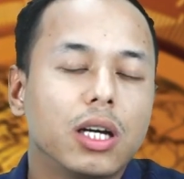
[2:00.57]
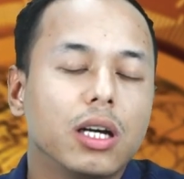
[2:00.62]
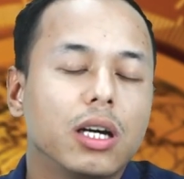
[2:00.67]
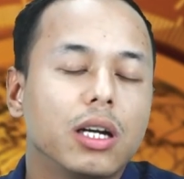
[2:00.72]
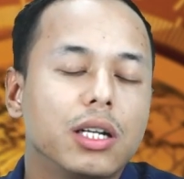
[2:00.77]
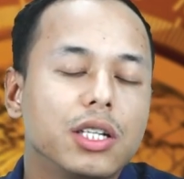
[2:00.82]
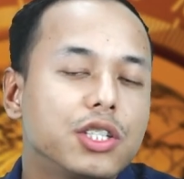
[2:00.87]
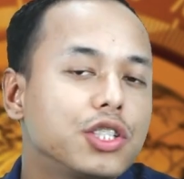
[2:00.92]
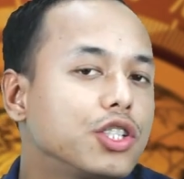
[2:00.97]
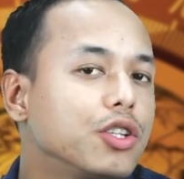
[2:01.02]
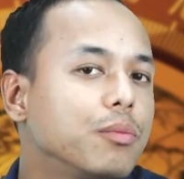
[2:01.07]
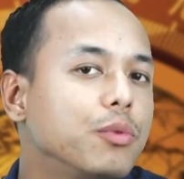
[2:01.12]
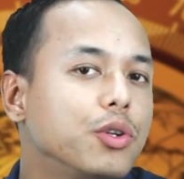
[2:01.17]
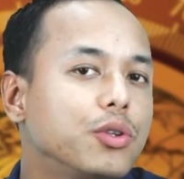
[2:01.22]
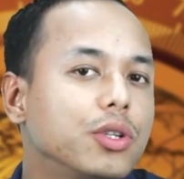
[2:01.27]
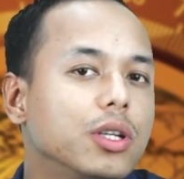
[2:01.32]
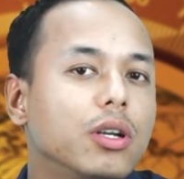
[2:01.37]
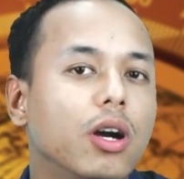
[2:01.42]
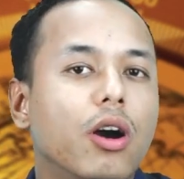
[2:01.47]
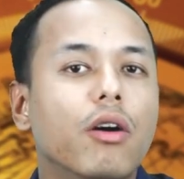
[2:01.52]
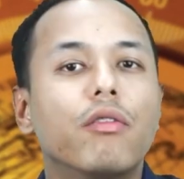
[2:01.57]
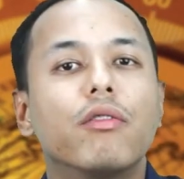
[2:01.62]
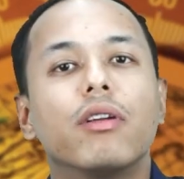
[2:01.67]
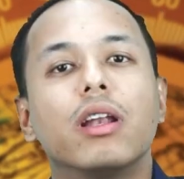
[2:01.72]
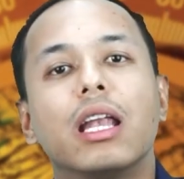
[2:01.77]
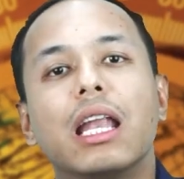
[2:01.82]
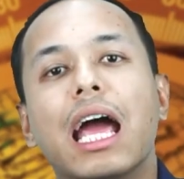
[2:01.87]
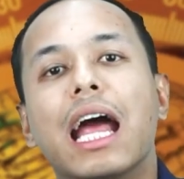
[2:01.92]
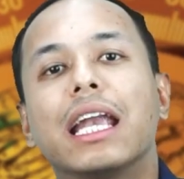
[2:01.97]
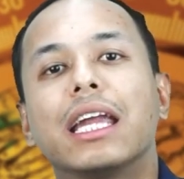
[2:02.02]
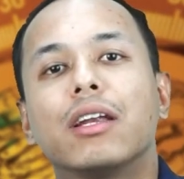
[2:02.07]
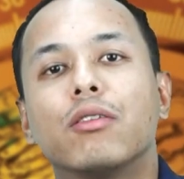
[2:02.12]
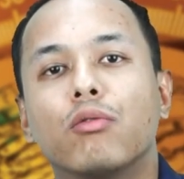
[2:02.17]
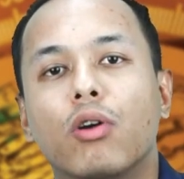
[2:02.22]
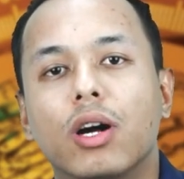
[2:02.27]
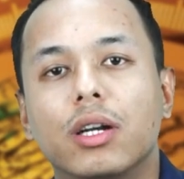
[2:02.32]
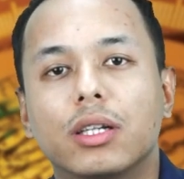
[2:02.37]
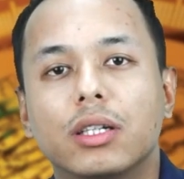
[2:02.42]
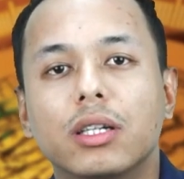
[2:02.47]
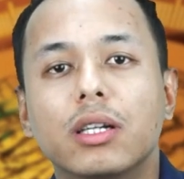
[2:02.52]
distribution of land and
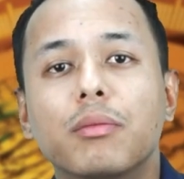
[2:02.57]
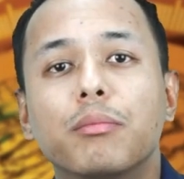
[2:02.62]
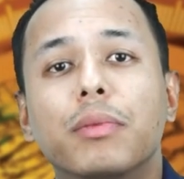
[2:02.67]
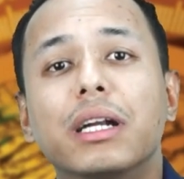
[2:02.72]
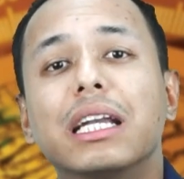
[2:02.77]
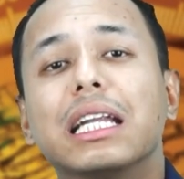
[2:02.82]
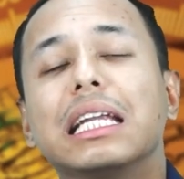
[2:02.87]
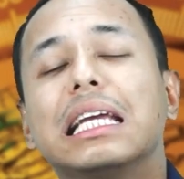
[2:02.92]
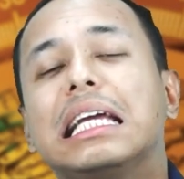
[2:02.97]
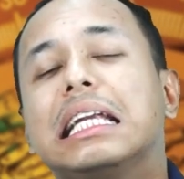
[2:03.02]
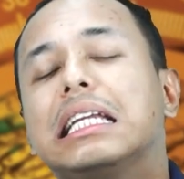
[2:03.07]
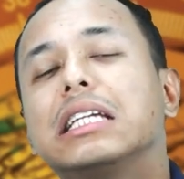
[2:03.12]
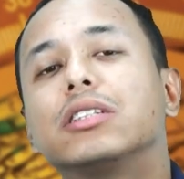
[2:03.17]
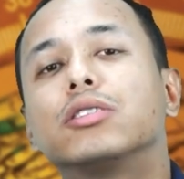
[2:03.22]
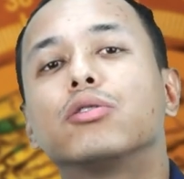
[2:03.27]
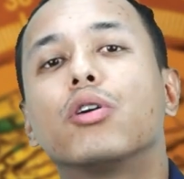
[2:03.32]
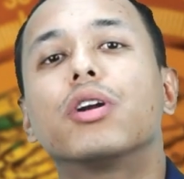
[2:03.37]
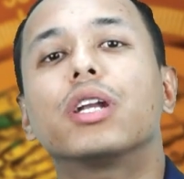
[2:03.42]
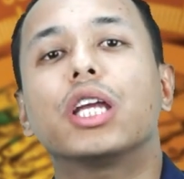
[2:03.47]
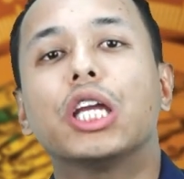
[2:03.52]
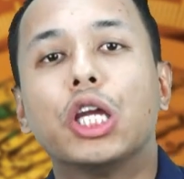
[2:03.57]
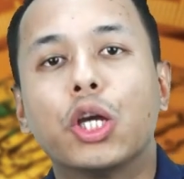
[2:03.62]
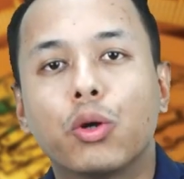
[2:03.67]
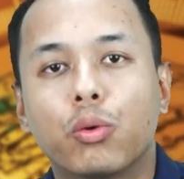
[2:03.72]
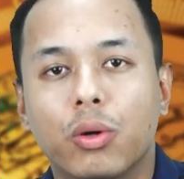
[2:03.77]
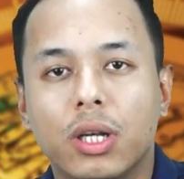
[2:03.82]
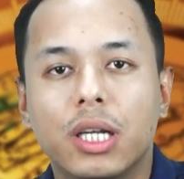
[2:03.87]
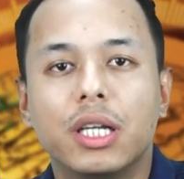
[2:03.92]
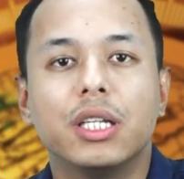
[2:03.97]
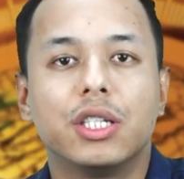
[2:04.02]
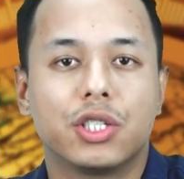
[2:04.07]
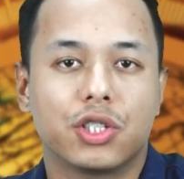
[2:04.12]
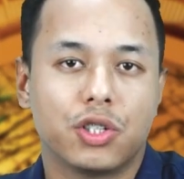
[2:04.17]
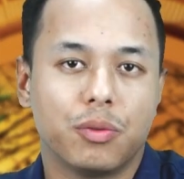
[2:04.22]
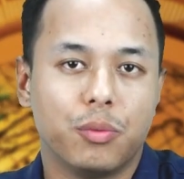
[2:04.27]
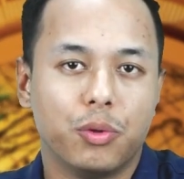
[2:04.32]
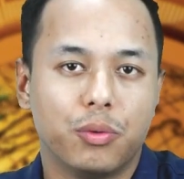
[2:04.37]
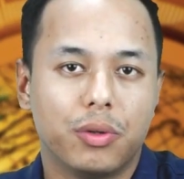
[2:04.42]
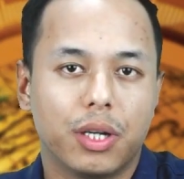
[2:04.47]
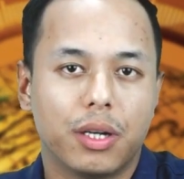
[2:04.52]
water, but it is not equally
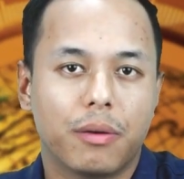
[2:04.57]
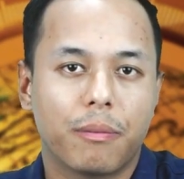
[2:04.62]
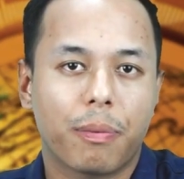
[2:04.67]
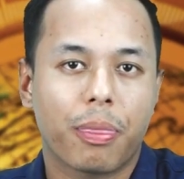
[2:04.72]
distributed.